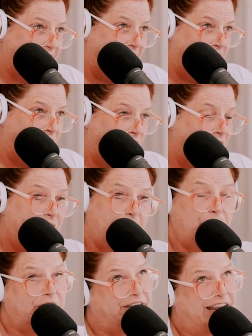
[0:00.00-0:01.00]
now.
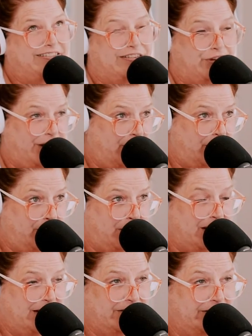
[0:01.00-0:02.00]
Well, and that's for
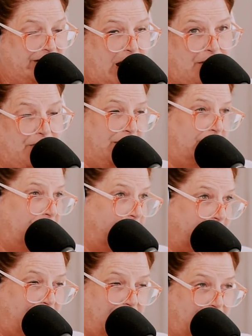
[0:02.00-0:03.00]
everybody because staffing yep.
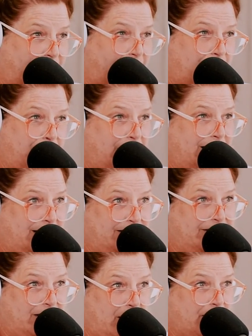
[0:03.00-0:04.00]
for everybody
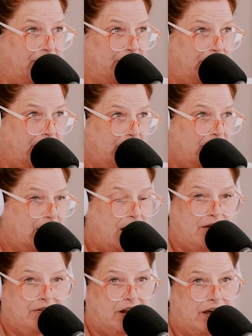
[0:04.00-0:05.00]
is tough. Yep.
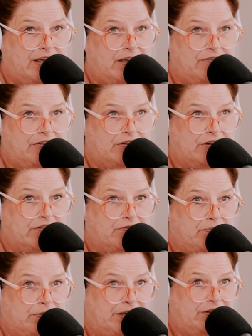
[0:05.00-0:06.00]
I mean, I have heard
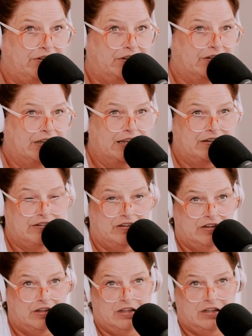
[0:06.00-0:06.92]
of places that